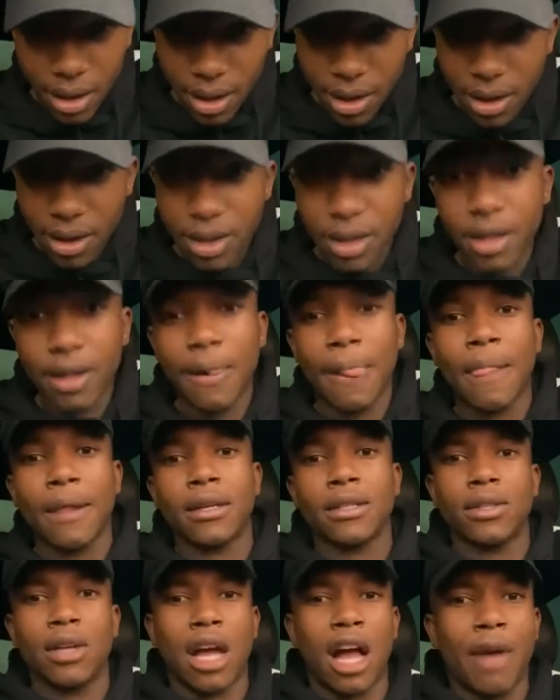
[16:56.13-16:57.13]
Yeah,
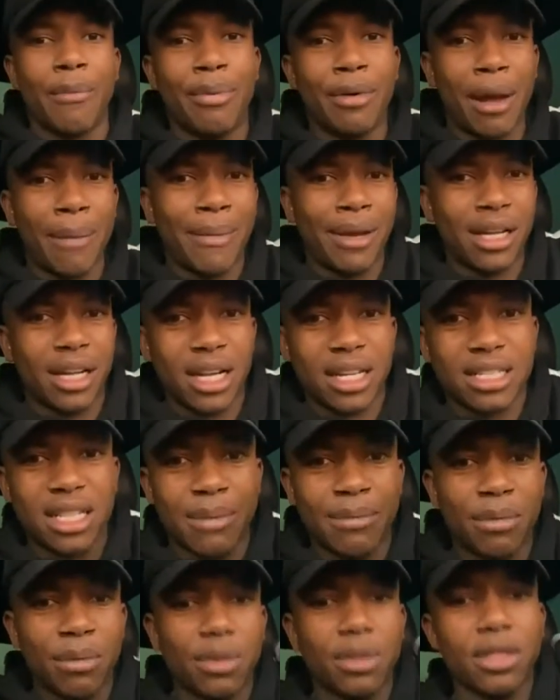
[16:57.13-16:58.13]
so I'll make an
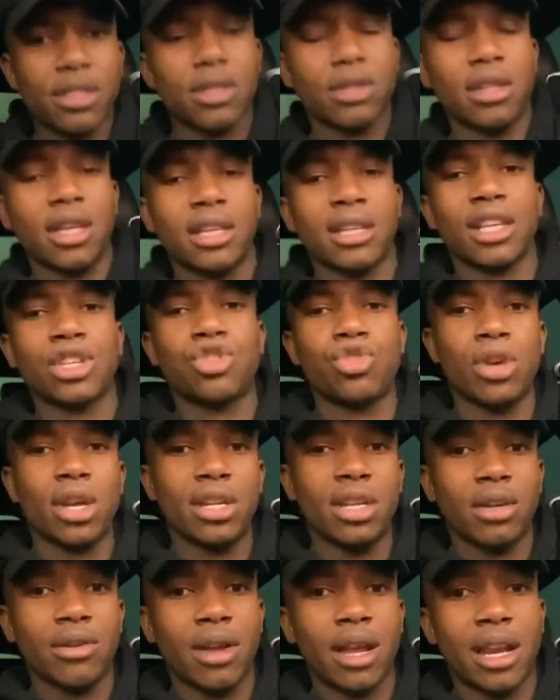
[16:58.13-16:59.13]
example with this thing that's
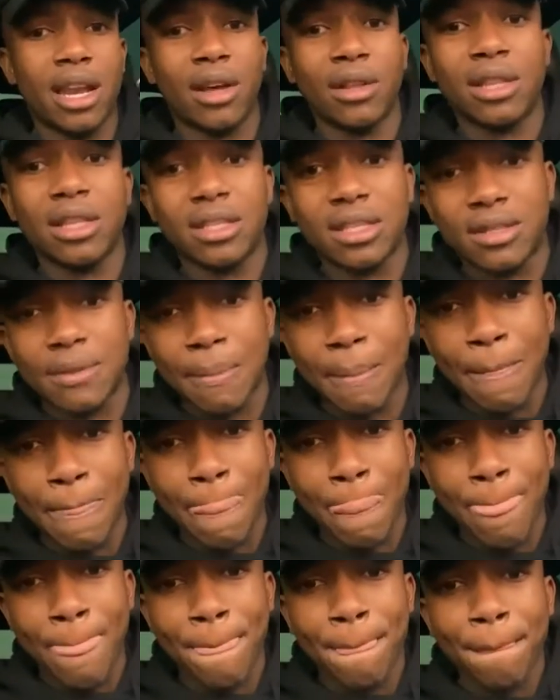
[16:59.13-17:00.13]
trending right now. This
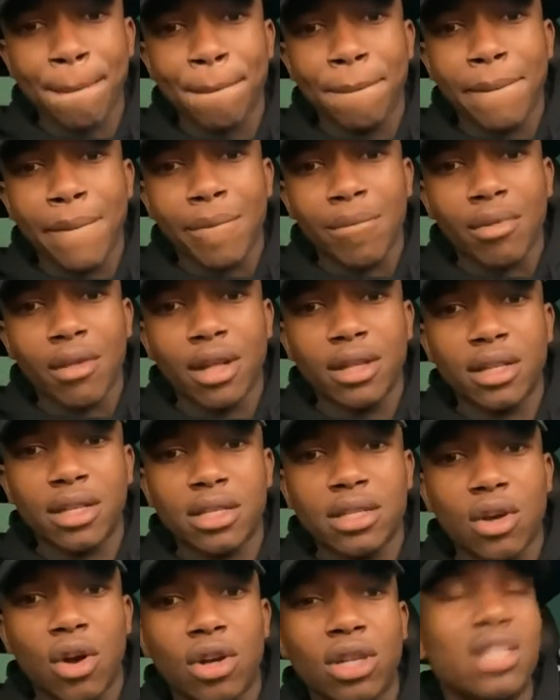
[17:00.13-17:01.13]

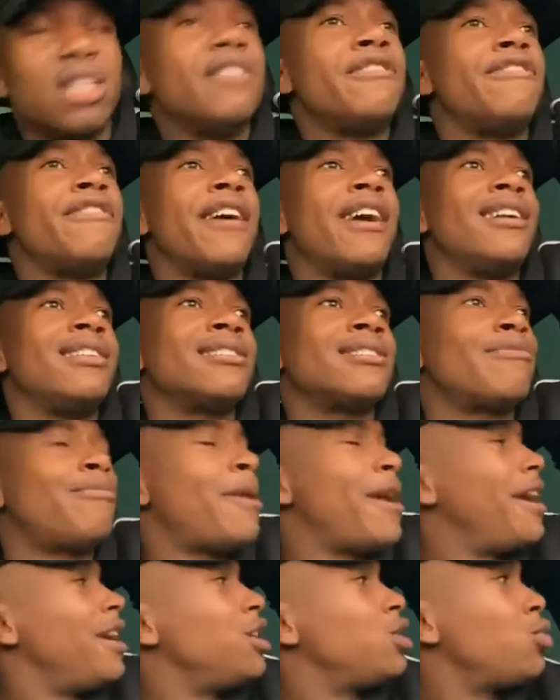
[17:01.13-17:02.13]
OnlyFans
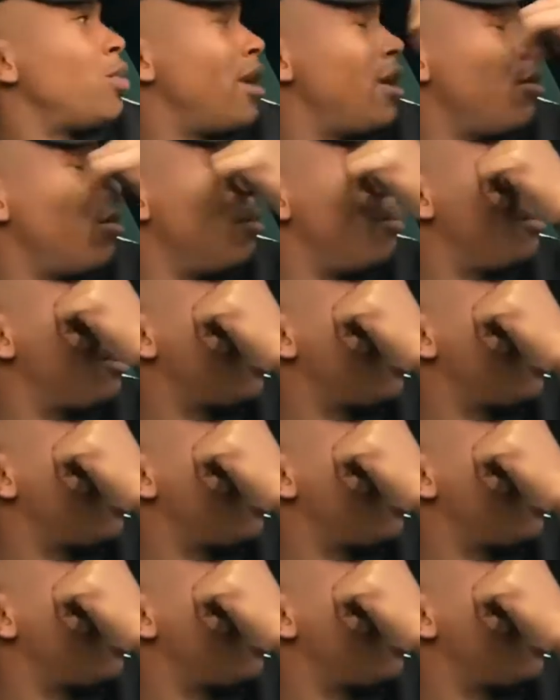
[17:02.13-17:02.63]
page where women